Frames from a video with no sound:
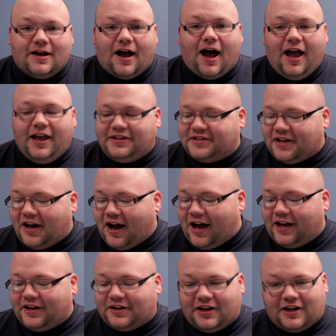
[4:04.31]
I
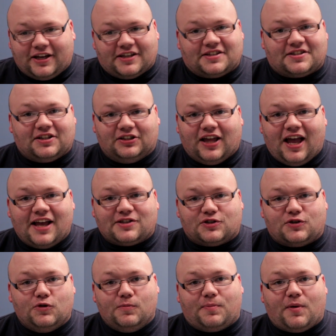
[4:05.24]
died against the
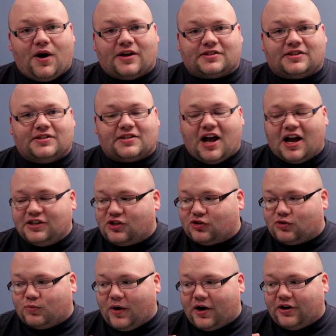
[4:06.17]
last two bosses, I
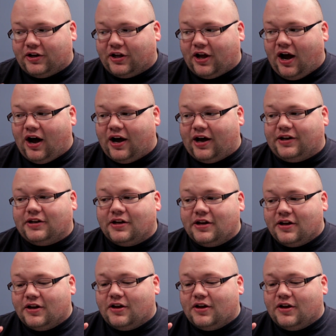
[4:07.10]
swear to God,